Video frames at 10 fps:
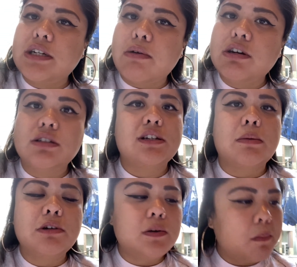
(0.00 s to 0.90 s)
sour because
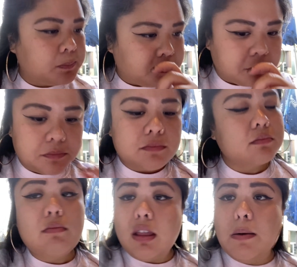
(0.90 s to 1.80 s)
tamarind.
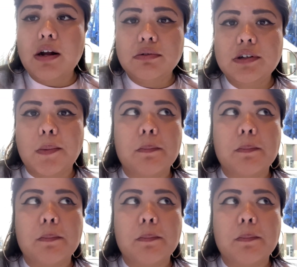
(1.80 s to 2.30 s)
I really good.